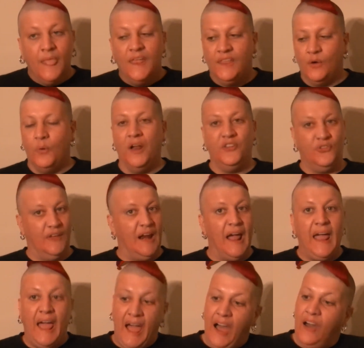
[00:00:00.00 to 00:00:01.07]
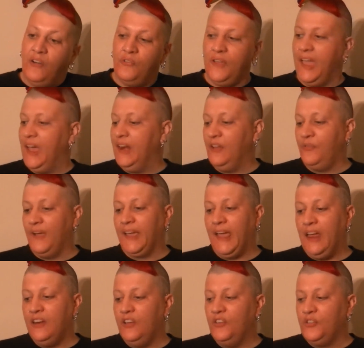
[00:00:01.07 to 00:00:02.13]
the ones that I have, and if I
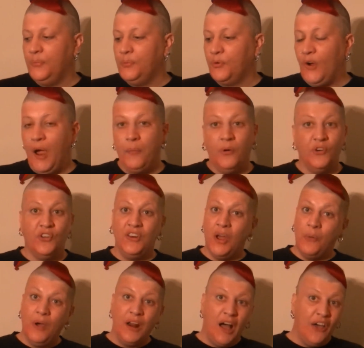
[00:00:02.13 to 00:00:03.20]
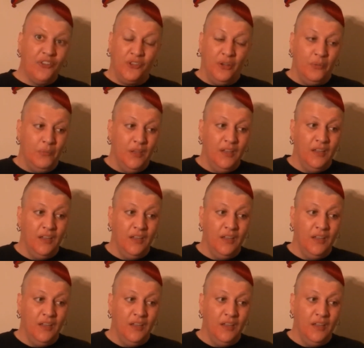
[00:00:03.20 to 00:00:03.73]
get new subscribers, you know what? Awesome.